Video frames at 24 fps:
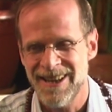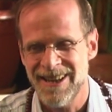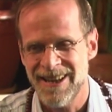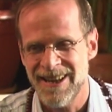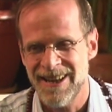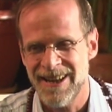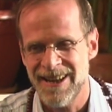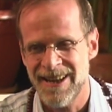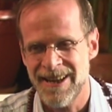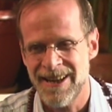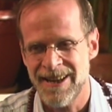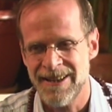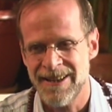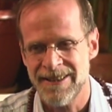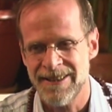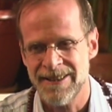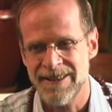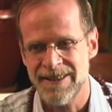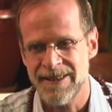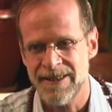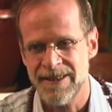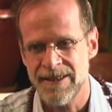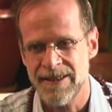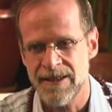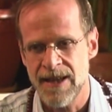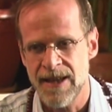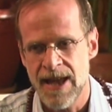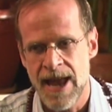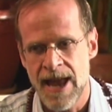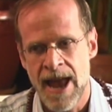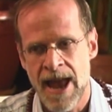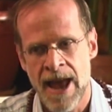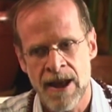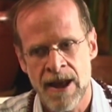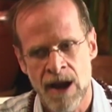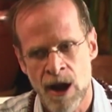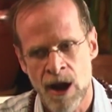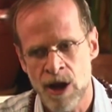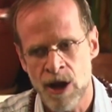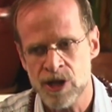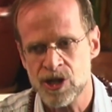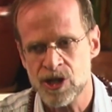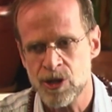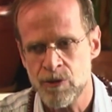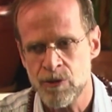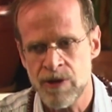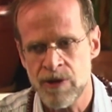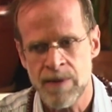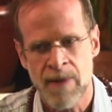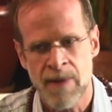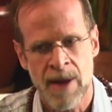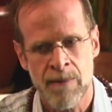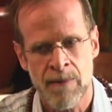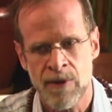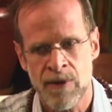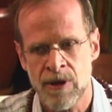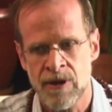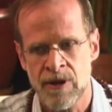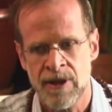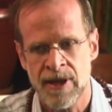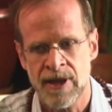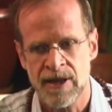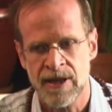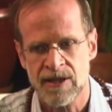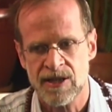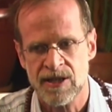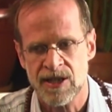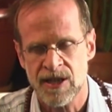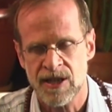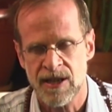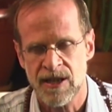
And I also remember that,